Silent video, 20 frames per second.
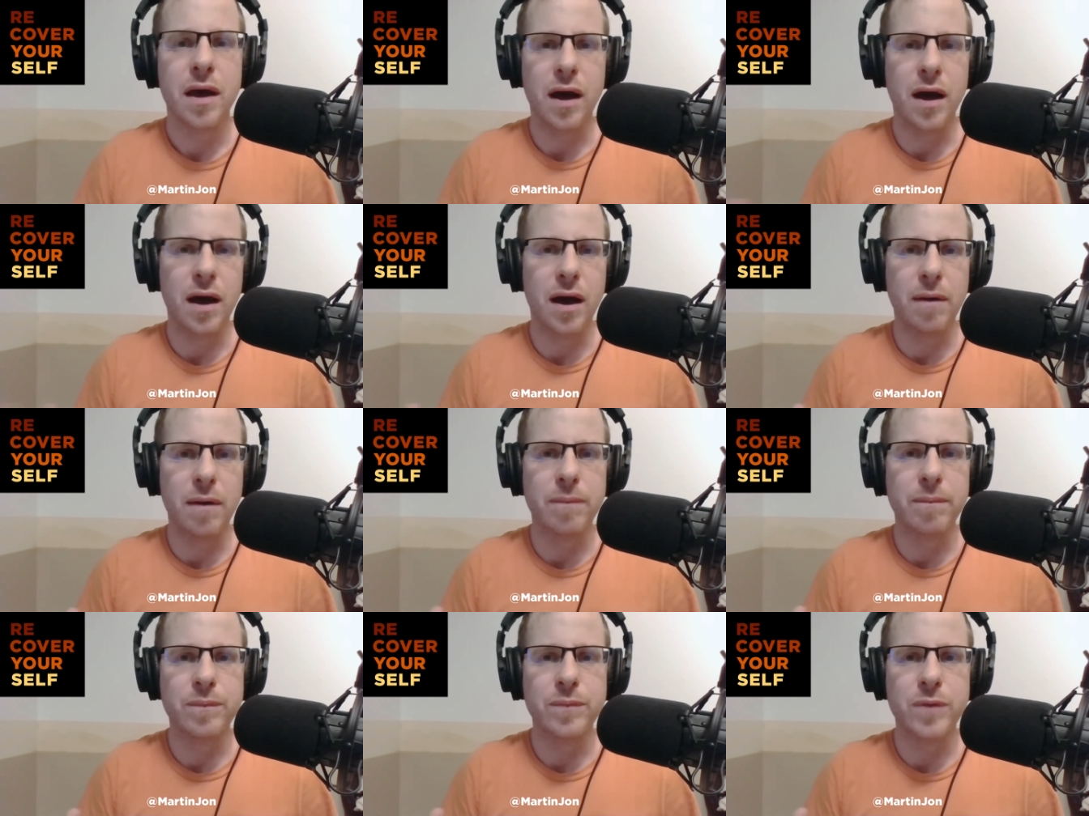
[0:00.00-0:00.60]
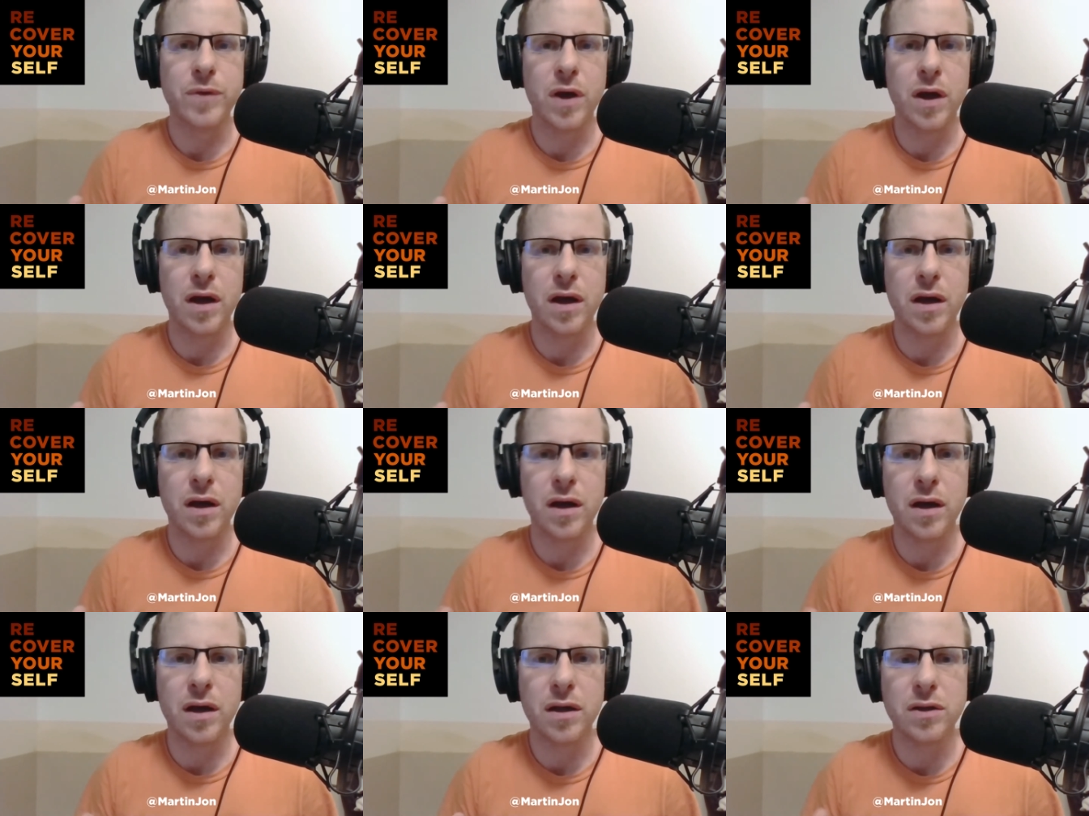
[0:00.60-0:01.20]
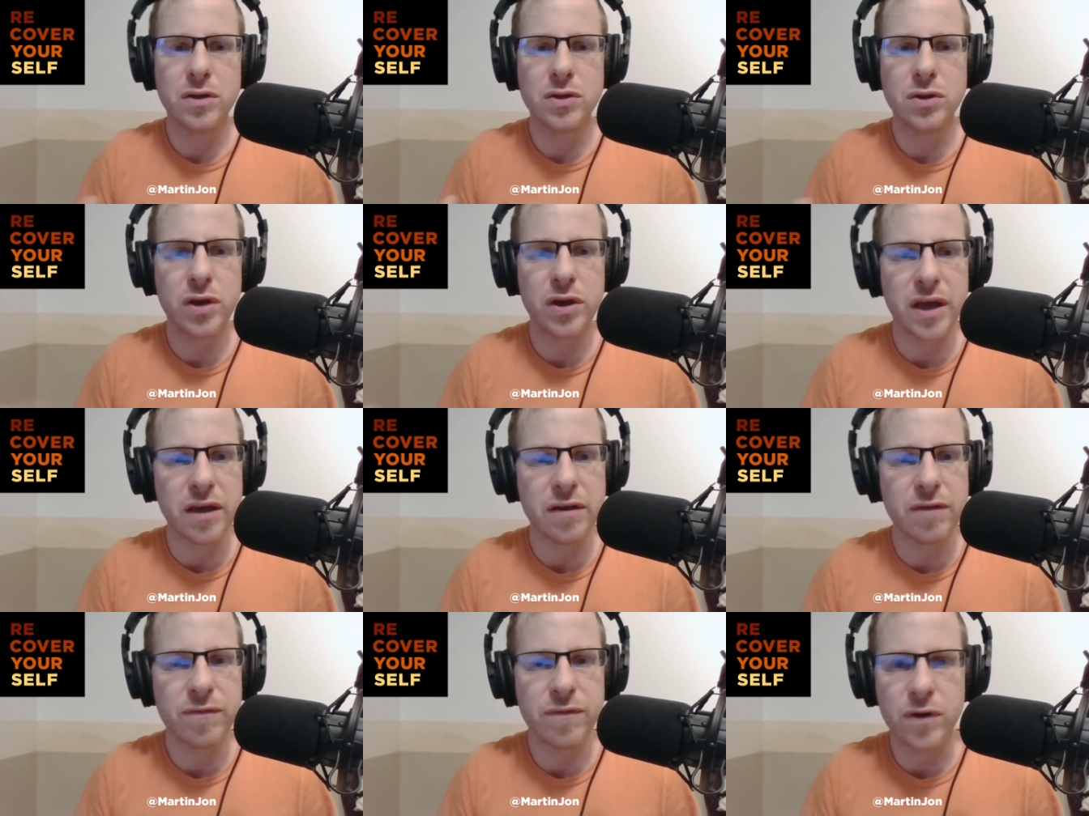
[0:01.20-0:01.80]

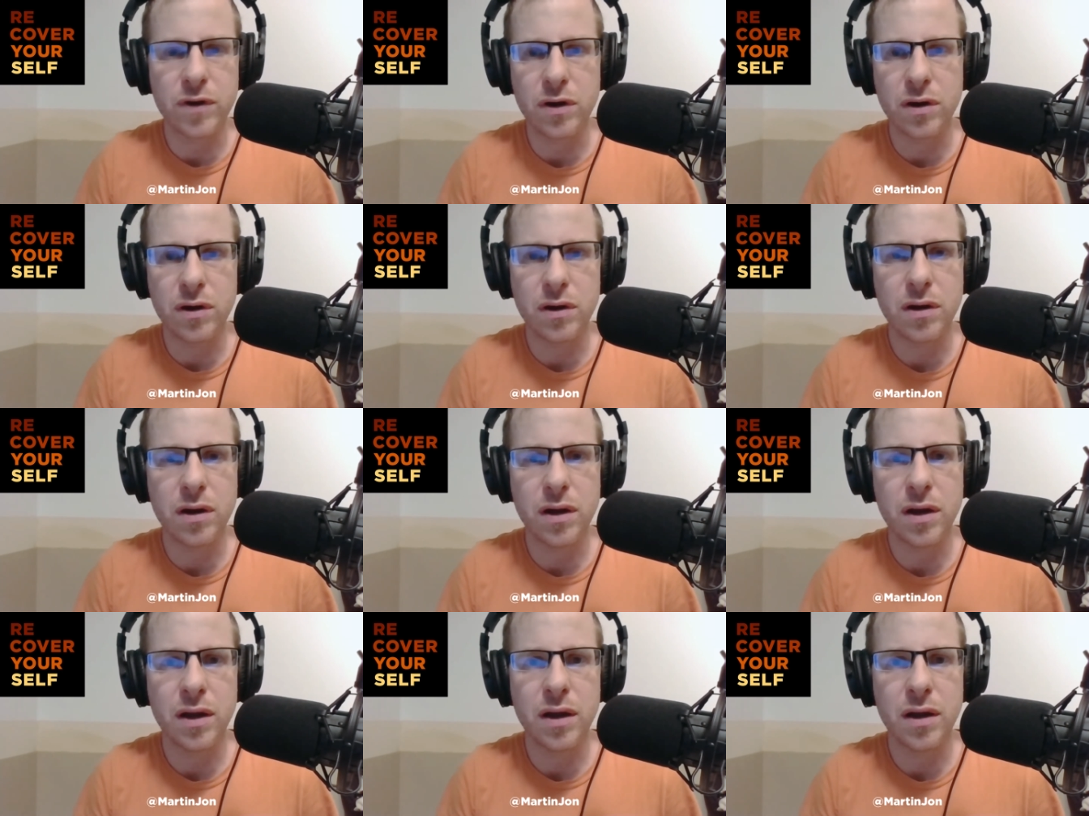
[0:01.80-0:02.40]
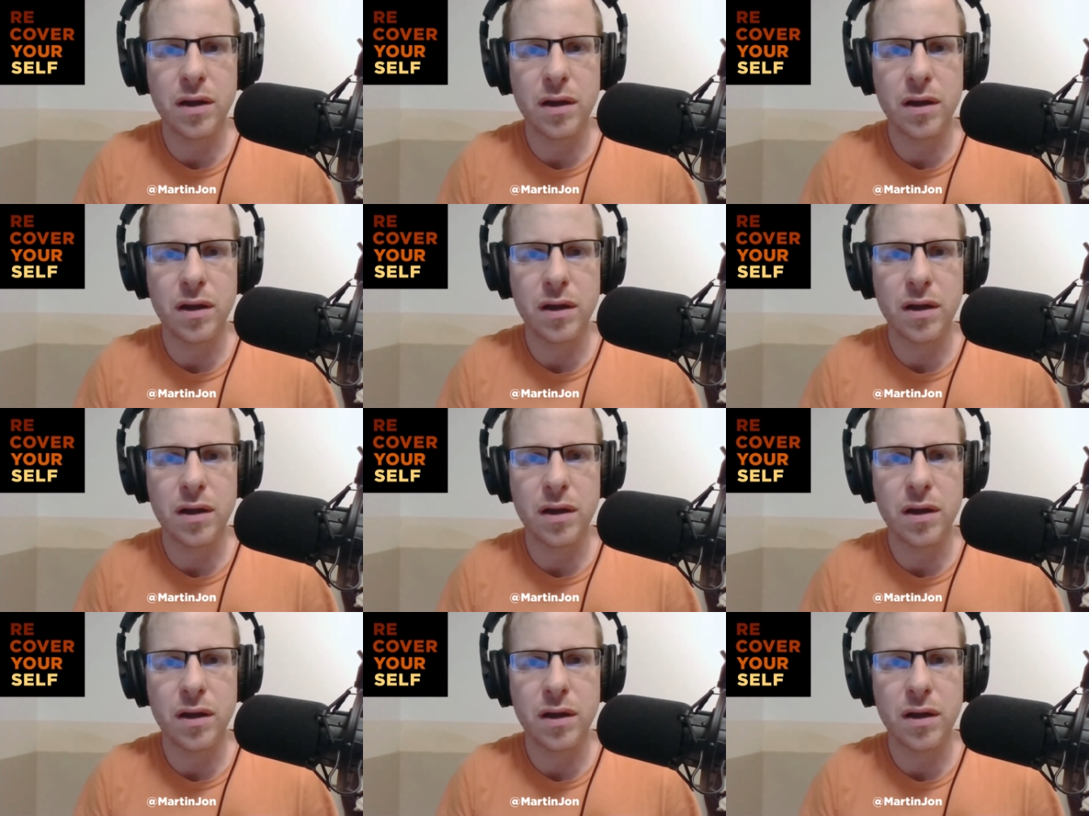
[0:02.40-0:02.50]
looking for